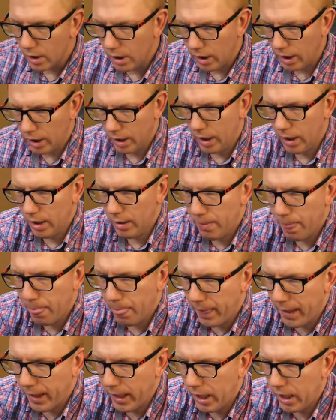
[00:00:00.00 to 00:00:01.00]

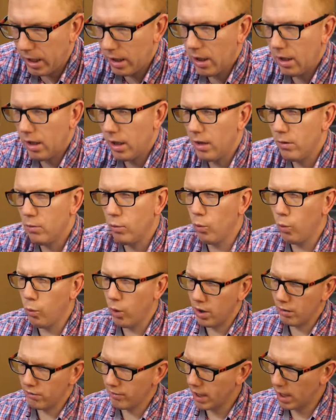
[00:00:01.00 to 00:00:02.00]
Then in
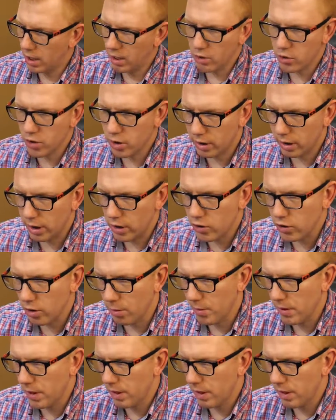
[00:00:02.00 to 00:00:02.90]
one of the other charity shops,